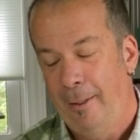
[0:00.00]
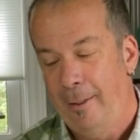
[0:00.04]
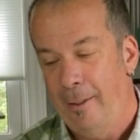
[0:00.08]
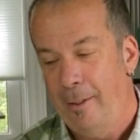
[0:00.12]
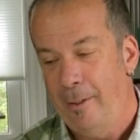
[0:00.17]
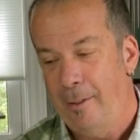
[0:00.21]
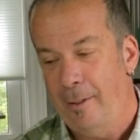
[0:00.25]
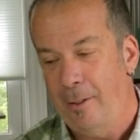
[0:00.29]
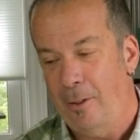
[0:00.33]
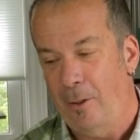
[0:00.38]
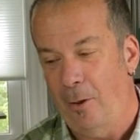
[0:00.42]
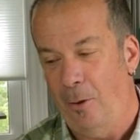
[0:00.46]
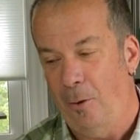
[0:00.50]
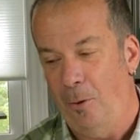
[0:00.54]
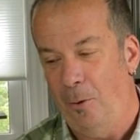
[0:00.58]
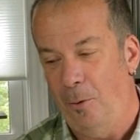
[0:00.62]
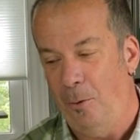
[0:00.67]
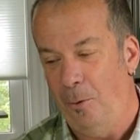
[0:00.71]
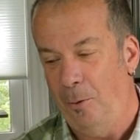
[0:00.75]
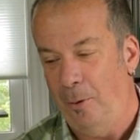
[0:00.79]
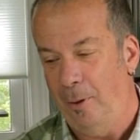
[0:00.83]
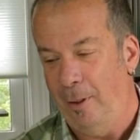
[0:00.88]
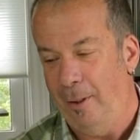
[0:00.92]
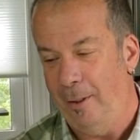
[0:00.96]

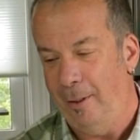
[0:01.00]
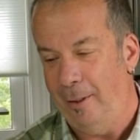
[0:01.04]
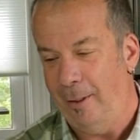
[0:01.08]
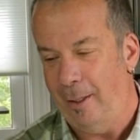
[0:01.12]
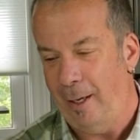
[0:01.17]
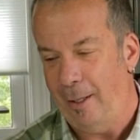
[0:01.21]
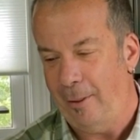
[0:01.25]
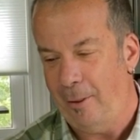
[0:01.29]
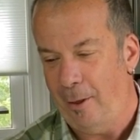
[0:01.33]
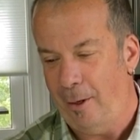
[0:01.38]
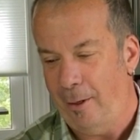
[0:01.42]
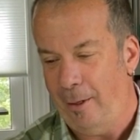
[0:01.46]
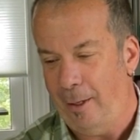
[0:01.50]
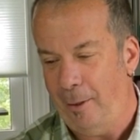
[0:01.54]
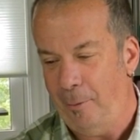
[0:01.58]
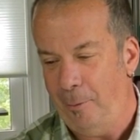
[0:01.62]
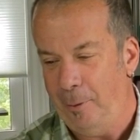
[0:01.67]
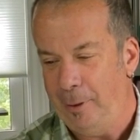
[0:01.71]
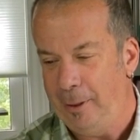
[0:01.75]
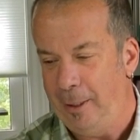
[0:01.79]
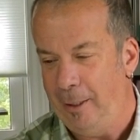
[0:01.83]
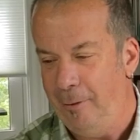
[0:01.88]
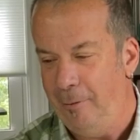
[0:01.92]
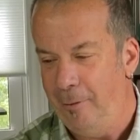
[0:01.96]
So uh, I thought I
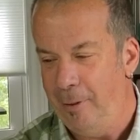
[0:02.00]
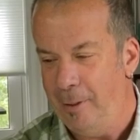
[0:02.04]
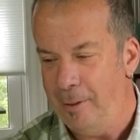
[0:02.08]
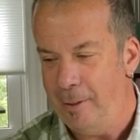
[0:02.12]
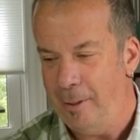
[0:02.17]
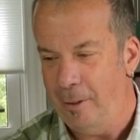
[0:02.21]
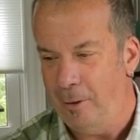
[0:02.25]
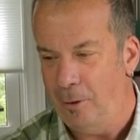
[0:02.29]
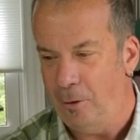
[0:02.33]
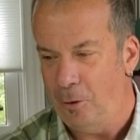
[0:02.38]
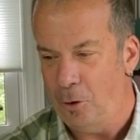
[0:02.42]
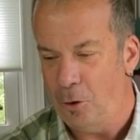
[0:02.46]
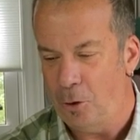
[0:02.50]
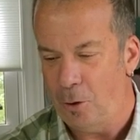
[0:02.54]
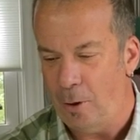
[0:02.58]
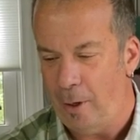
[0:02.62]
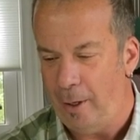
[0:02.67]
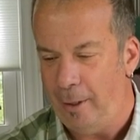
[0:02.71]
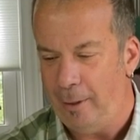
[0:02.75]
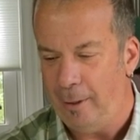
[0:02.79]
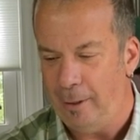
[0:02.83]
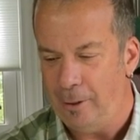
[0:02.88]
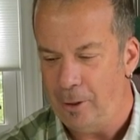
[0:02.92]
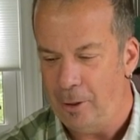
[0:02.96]
would give this a little try
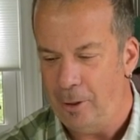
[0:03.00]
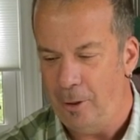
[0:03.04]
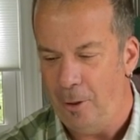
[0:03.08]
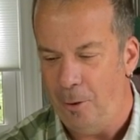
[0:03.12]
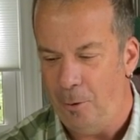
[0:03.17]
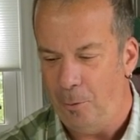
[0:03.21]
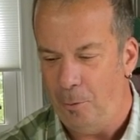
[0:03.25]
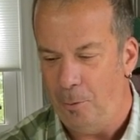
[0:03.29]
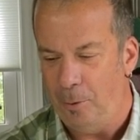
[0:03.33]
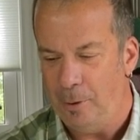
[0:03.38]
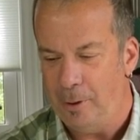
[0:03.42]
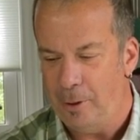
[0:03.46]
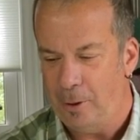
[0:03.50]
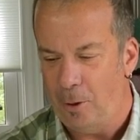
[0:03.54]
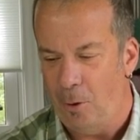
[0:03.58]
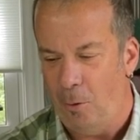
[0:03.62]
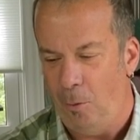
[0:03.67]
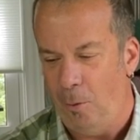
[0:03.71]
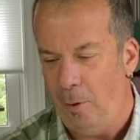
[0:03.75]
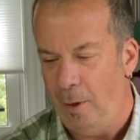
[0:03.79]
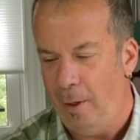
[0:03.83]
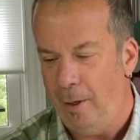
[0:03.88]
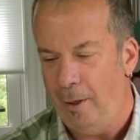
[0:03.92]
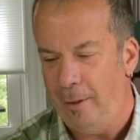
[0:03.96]
and let you know what's
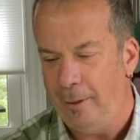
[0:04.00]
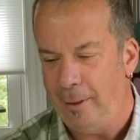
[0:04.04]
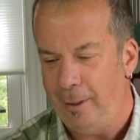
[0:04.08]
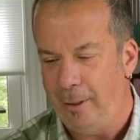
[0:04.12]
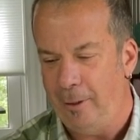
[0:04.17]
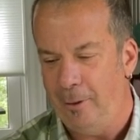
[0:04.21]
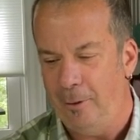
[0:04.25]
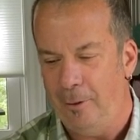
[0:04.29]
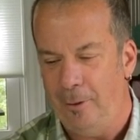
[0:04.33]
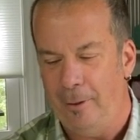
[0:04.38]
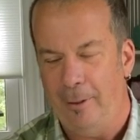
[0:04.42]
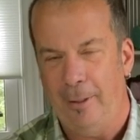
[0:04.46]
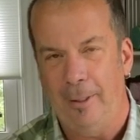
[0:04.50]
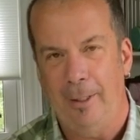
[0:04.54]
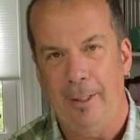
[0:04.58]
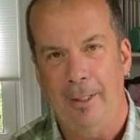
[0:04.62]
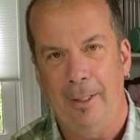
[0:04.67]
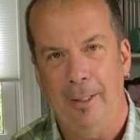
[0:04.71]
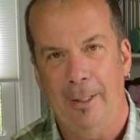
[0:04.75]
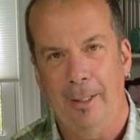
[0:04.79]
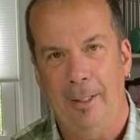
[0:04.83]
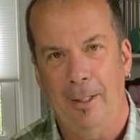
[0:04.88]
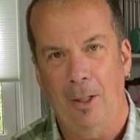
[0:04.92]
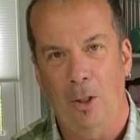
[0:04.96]
going on here in
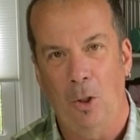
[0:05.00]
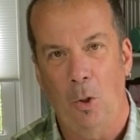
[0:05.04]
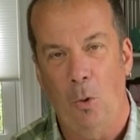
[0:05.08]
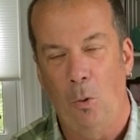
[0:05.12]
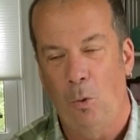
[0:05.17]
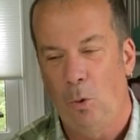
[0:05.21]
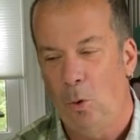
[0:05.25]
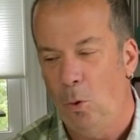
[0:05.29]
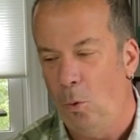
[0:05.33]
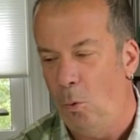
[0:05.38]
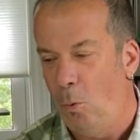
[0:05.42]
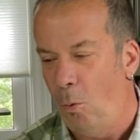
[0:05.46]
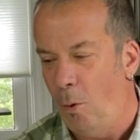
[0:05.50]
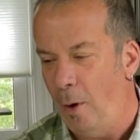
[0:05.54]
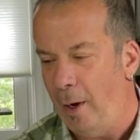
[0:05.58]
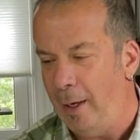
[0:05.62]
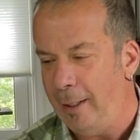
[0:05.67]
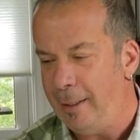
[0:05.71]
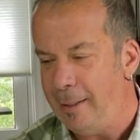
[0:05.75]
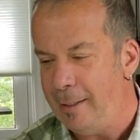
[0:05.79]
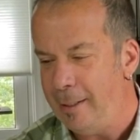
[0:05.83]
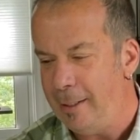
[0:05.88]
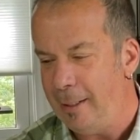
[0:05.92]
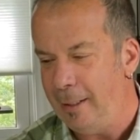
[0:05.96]
the uh, local
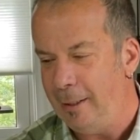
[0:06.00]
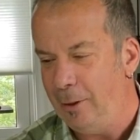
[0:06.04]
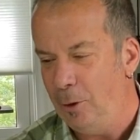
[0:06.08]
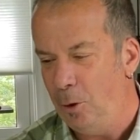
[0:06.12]
wine scene.